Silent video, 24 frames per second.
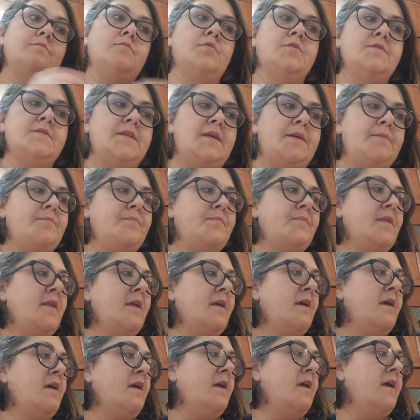we'll see.
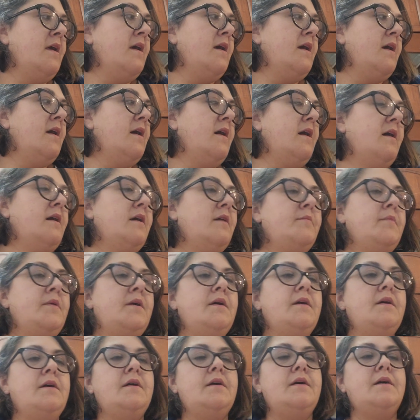Um,
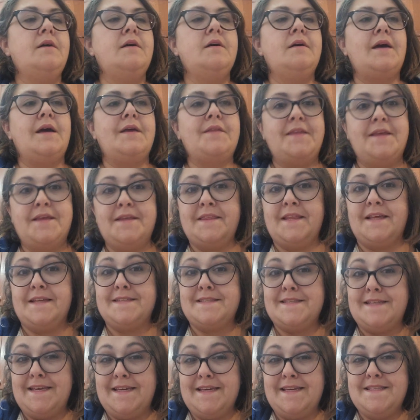I think
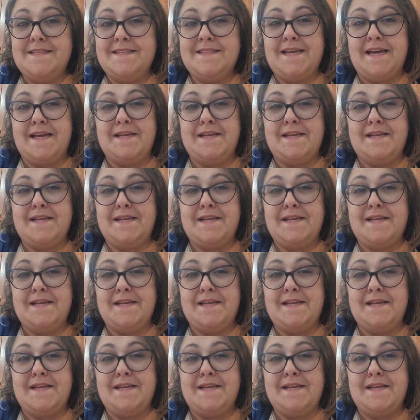that's it.